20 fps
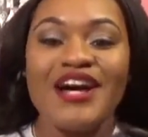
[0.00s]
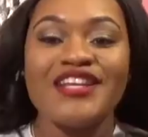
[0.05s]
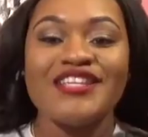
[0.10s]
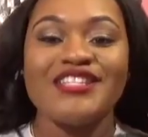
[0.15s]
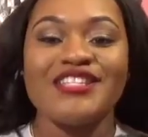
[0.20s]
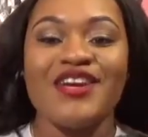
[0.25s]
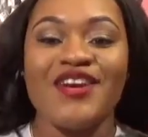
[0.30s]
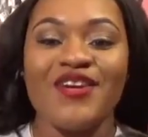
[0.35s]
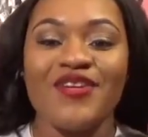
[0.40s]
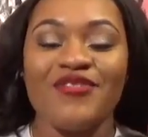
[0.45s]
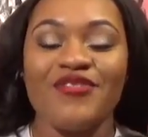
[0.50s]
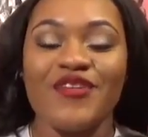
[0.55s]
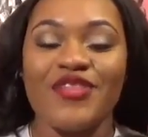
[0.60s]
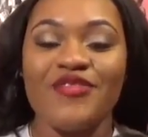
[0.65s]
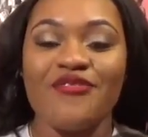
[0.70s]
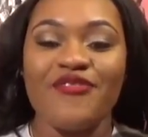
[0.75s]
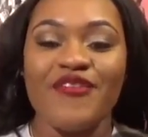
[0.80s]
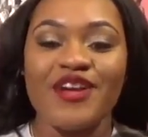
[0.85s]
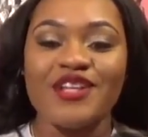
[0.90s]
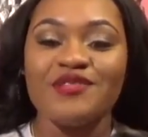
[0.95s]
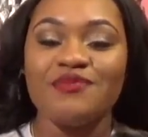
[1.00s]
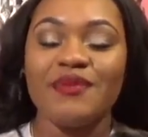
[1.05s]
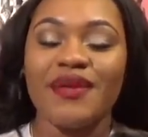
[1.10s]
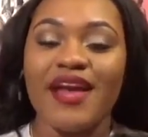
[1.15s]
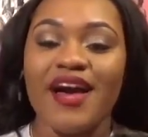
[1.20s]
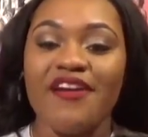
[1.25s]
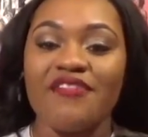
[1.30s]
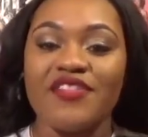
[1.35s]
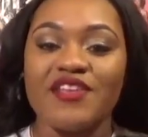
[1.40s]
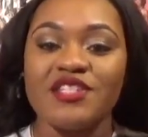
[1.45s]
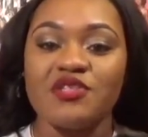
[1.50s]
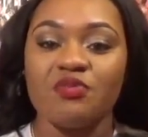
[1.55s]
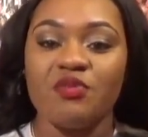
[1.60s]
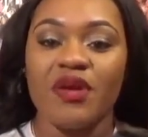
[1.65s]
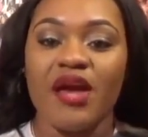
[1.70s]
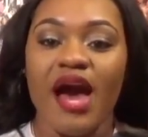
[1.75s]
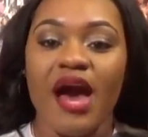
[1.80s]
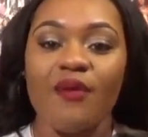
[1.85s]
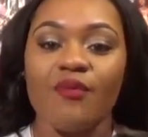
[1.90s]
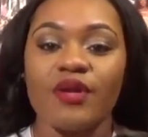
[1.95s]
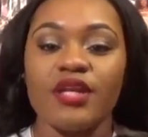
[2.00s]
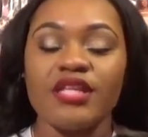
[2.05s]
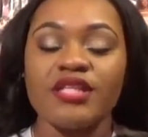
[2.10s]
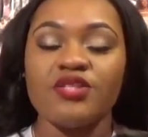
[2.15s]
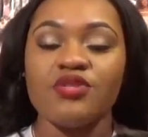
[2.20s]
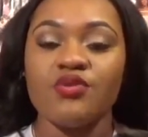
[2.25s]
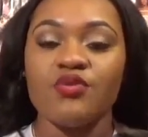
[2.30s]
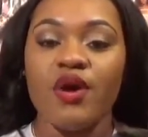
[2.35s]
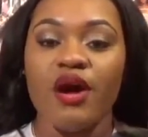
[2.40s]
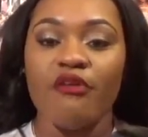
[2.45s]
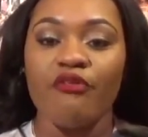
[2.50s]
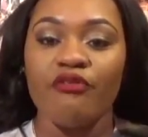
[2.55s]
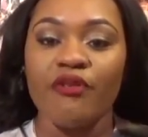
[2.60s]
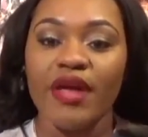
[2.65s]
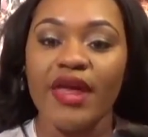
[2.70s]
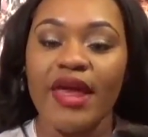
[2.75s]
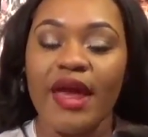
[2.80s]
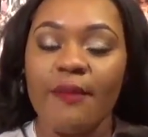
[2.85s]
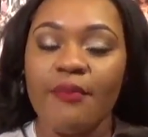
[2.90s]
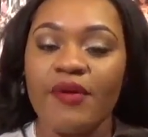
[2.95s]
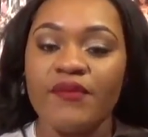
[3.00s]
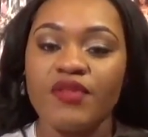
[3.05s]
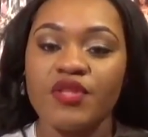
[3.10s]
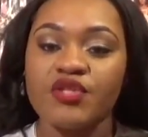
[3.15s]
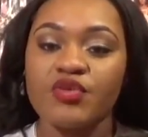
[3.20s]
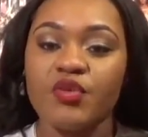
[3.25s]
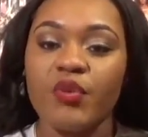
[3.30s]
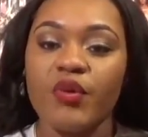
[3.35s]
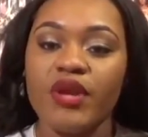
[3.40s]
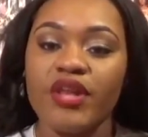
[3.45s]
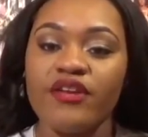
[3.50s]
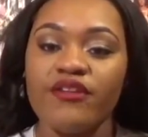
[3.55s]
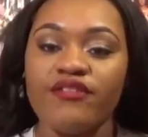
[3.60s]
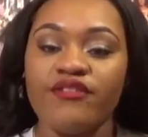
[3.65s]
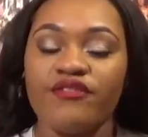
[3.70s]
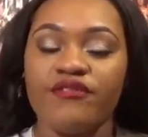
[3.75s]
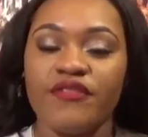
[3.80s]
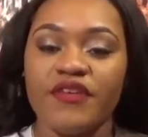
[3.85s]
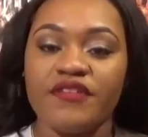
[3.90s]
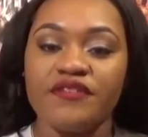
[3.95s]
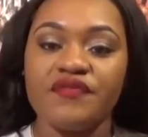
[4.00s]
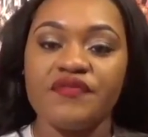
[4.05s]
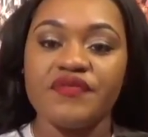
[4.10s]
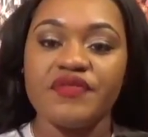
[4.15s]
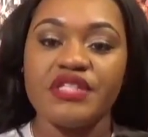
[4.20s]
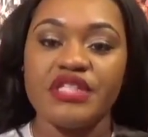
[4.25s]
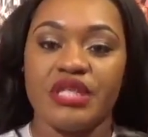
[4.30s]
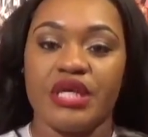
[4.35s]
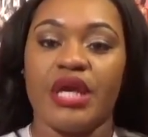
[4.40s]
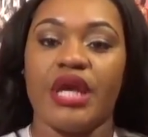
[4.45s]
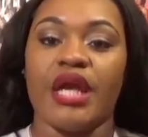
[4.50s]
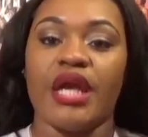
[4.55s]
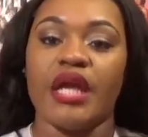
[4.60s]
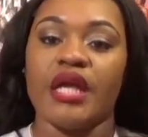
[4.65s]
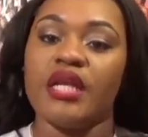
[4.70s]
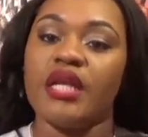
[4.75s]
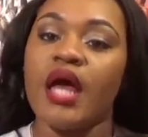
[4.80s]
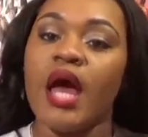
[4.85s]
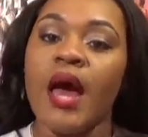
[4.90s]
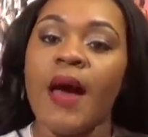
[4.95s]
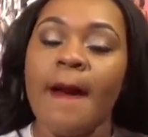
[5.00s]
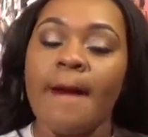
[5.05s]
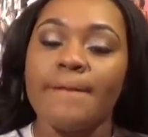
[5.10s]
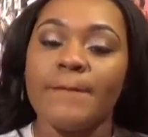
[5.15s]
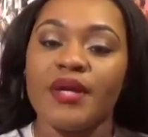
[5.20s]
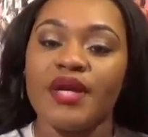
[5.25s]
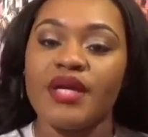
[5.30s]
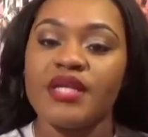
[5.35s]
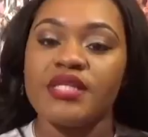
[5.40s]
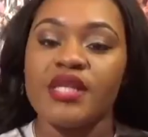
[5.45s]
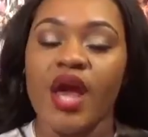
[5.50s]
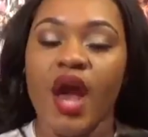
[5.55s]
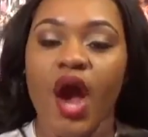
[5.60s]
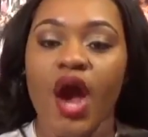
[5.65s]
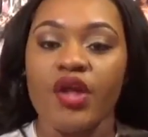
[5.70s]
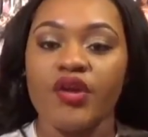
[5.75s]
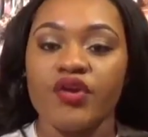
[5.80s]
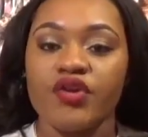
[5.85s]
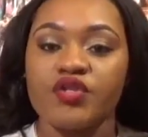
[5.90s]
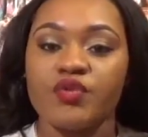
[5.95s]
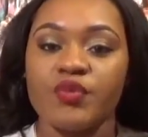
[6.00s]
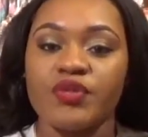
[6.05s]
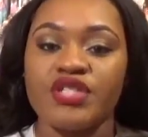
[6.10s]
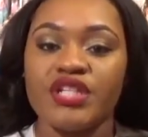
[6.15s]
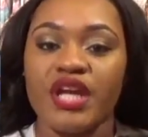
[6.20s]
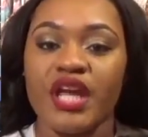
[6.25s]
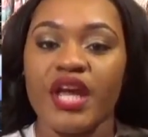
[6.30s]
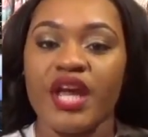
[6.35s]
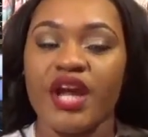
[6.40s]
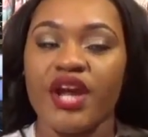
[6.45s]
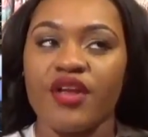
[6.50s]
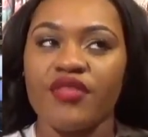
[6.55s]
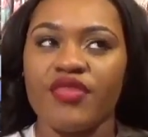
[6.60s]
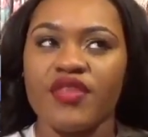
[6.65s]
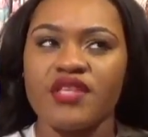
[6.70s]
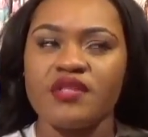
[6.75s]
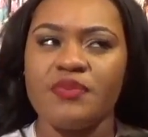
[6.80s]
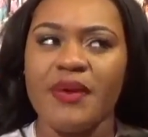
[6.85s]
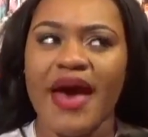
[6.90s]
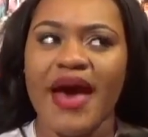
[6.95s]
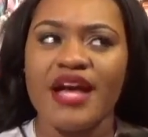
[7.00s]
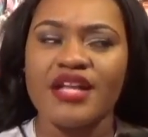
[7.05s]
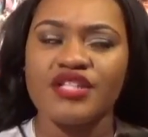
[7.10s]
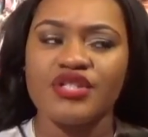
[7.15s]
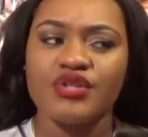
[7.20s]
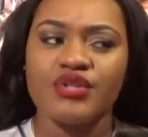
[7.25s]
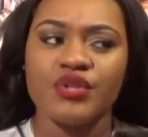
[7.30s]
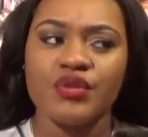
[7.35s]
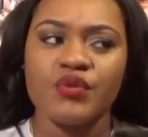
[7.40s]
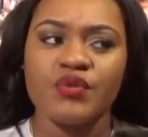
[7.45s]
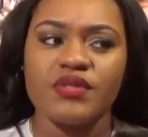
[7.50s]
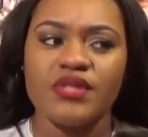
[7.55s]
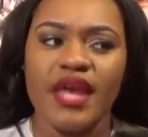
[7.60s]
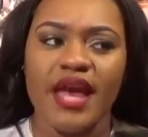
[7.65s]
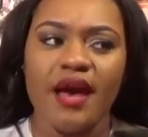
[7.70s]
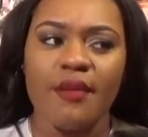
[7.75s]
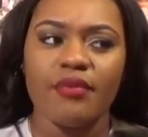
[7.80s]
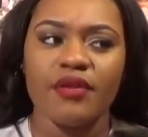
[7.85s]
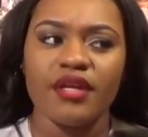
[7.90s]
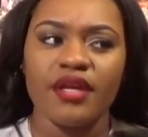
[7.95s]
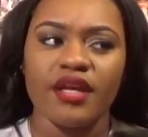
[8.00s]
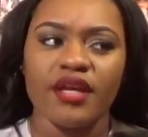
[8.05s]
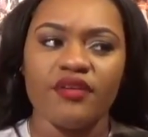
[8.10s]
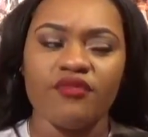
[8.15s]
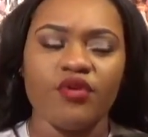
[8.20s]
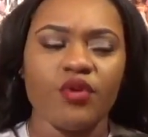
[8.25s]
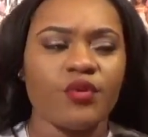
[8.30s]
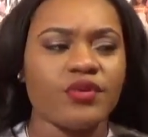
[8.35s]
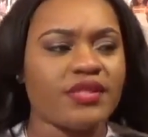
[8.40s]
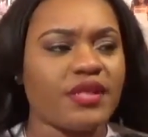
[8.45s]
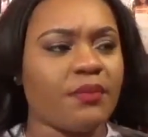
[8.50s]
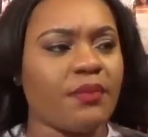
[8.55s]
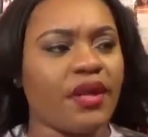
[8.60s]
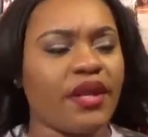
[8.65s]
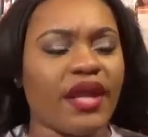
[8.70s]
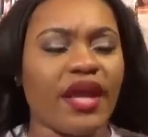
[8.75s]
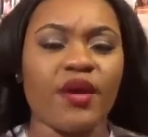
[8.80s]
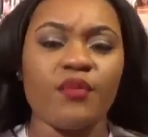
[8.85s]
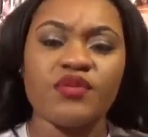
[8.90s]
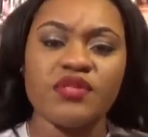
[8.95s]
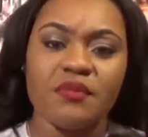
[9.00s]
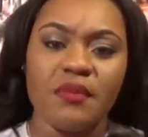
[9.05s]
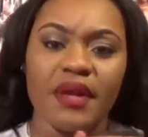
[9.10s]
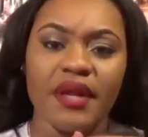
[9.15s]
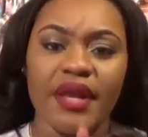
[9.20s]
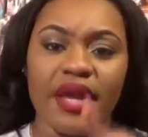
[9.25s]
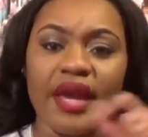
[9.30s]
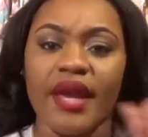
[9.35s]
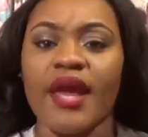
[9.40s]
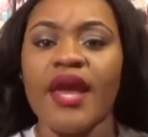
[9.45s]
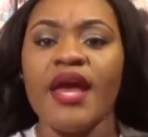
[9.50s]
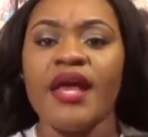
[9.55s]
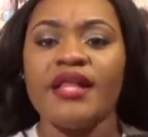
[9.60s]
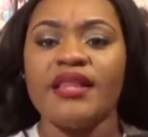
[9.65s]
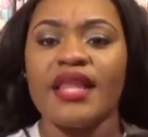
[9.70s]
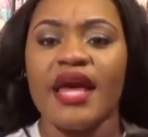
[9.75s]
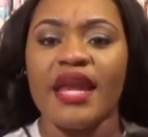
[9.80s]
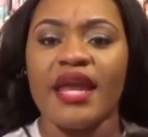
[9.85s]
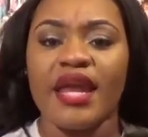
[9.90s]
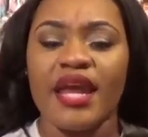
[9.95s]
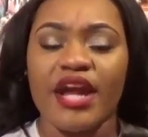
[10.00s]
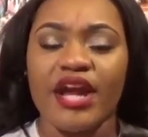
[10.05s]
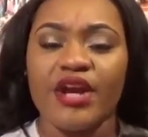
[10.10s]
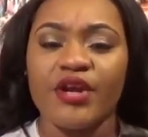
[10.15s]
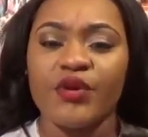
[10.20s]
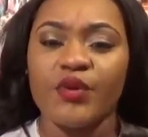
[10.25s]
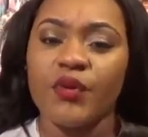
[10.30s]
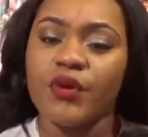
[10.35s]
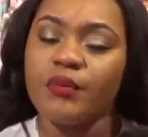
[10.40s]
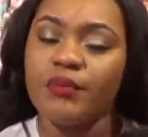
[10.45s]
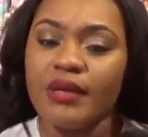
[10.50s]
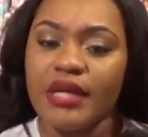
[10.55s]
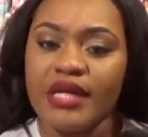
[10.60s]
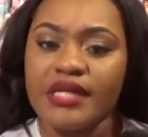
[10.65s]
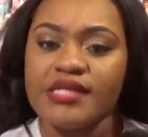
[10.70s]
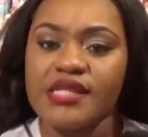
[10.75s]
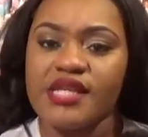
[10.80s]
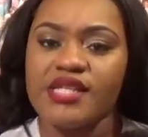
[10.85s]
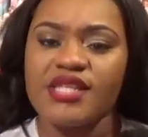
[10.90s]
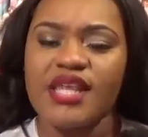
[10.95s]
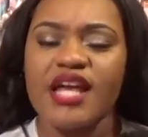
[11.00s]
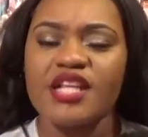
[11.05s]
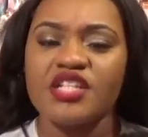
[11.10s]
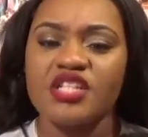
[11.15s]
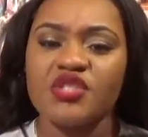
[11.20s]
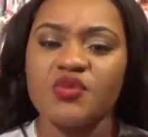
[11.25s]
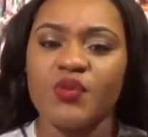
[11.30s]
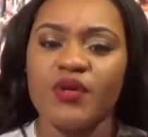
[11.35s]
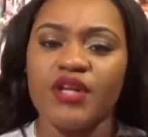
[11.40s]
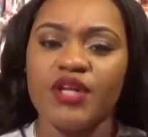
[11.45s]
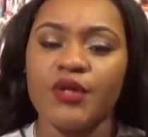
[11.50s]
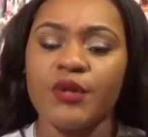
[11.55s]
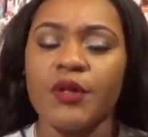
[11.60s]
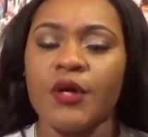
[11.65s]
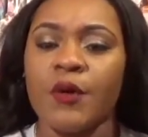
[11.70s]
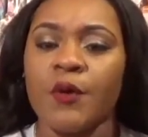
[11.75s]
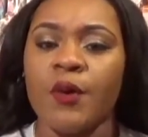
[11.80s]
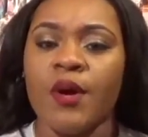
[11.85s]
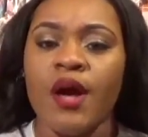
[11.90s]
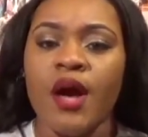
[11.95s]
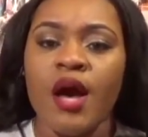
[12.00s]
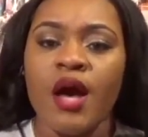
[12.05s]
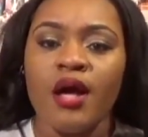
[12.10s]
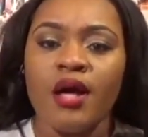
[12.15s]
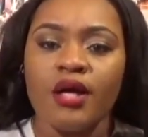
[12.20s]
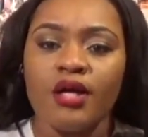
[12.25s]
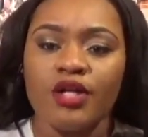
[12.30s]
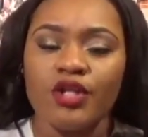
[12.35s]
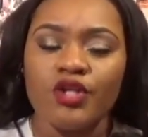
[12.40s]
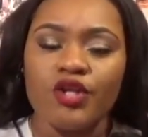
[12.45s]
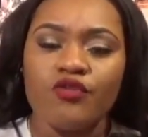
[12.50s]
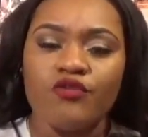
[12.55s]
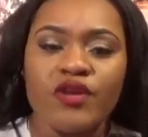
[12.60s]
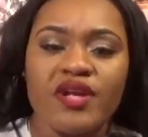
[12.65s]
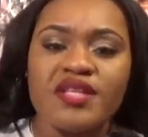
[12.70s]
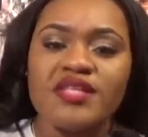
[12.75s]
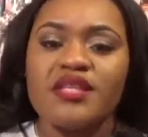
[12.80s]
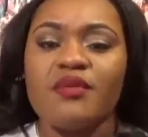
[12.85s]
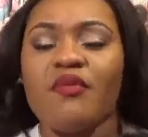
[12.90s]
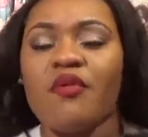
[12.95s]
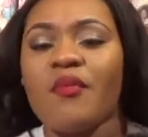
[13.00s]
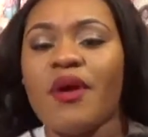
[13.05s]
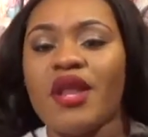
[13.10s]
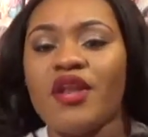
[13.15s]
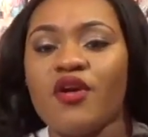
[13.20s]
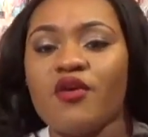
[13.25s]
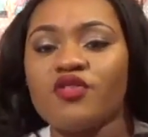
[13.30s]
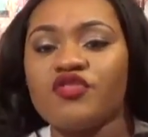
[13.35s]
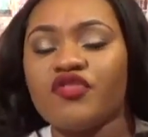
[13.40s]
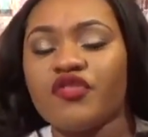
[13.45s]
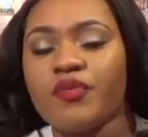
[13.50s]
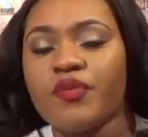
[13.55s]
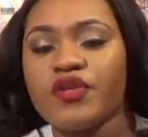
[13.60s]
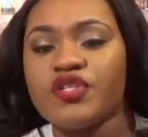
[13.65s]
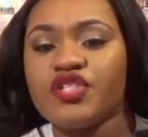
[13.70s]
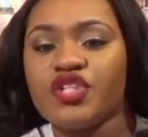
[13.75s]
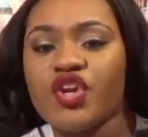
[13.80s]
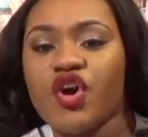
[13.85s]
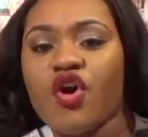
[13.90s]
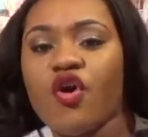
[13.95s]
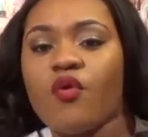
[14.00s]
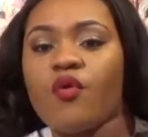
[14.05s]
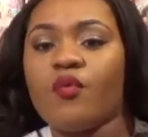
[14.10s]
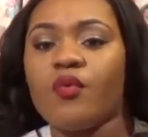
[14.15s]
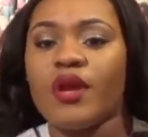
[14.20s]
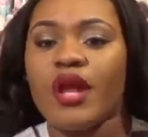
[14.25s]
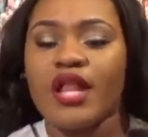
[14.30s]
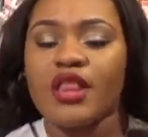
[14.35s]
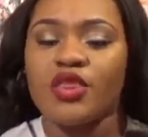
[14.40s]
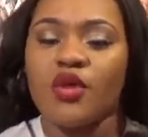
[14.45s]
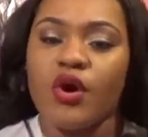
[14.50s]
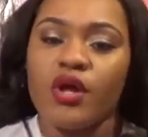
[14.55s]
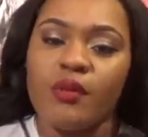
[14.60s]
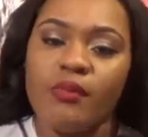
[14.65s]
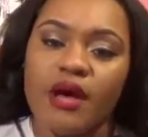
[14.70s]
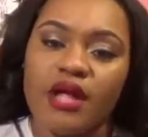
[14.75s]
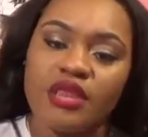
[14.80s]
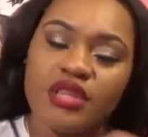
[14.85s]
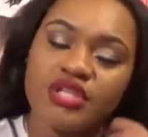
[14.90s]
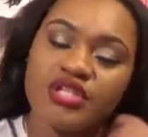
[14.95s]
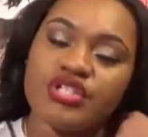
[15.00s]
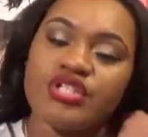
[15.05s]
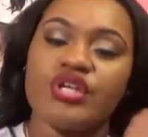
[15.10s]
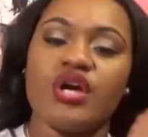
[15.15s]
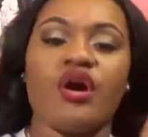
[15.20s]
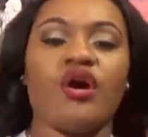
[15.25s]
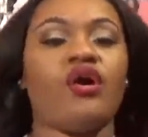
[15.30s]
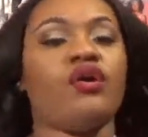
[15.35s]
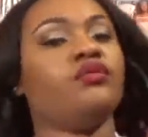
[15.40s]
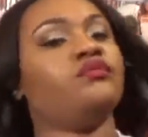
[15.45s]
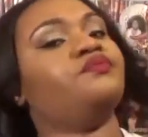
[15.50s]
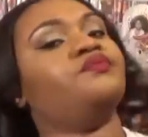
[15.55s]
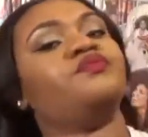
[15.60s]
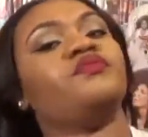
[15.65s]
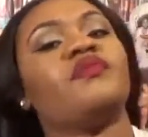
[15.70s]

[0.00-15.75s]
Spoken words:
So for the first beat of this week, I want to do a recap of the 2015 BET Honors, which aired this past Tuesday, I believe, or was it Monday? It was Monday that it aired on BET. So I just want to, you know, read some of my notes from the show and what I thought about the show